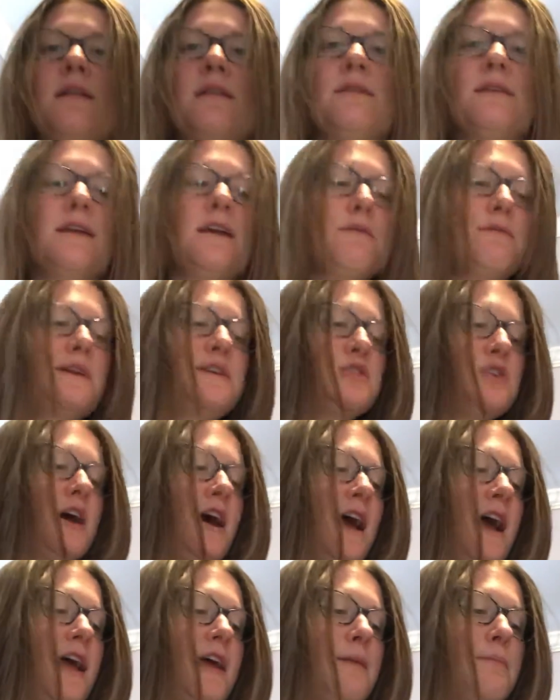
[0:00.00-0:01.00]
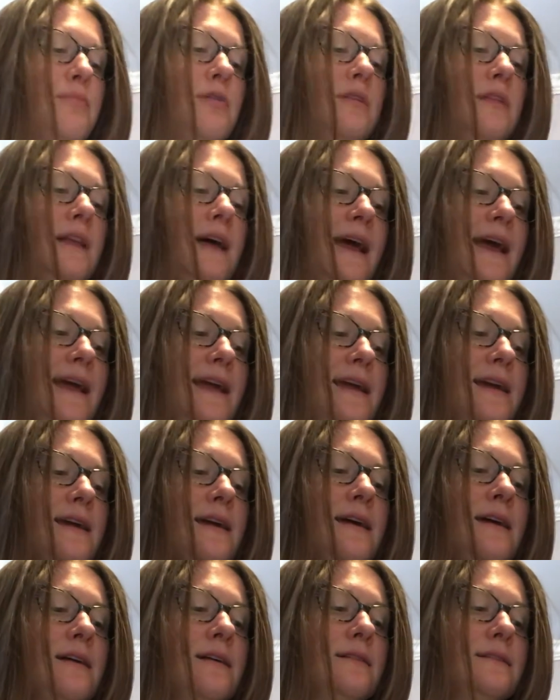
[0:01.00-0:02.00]
Can we try
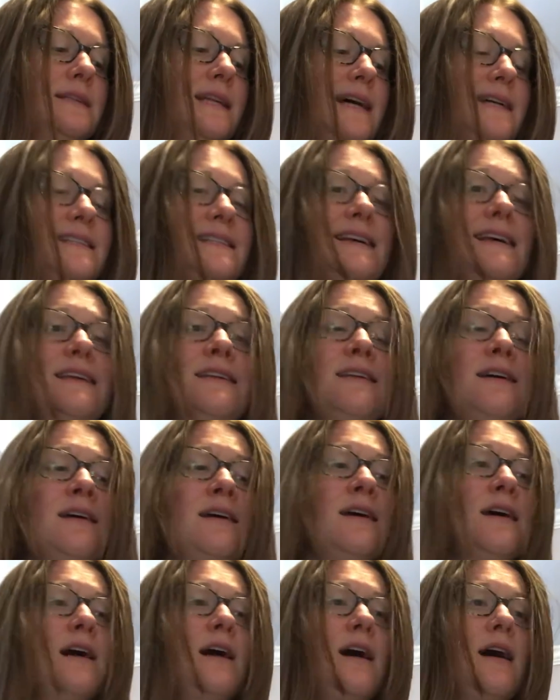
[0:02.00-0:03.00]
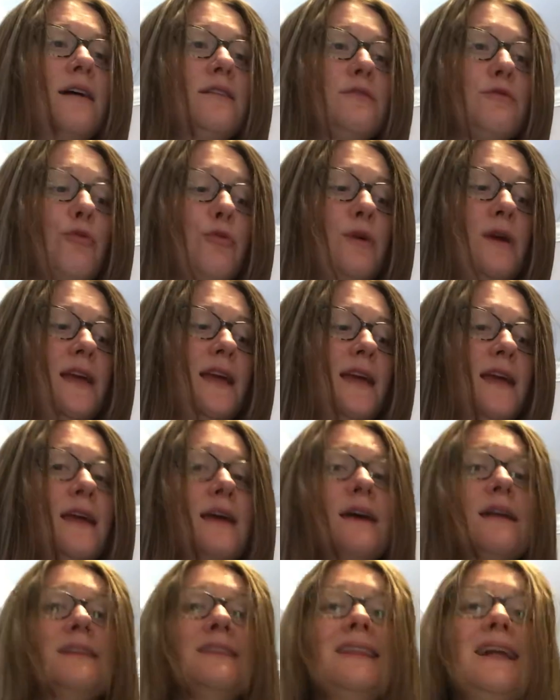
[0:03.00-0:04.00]
playing lesson
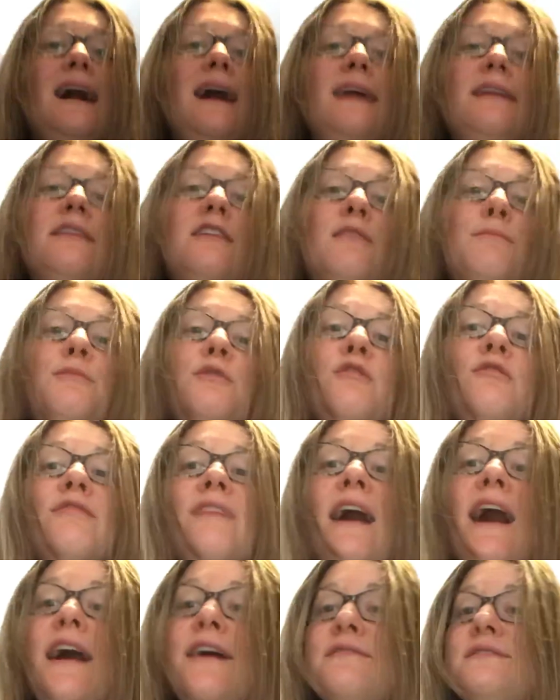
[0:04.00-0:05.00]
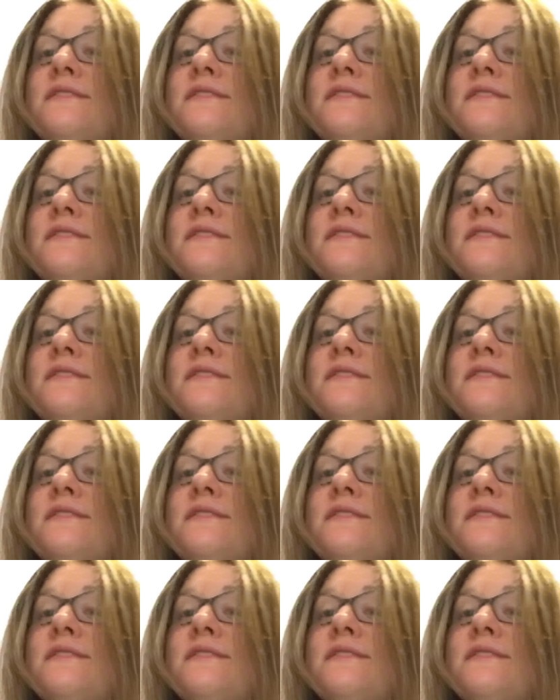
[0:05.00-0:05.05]
3, line number 5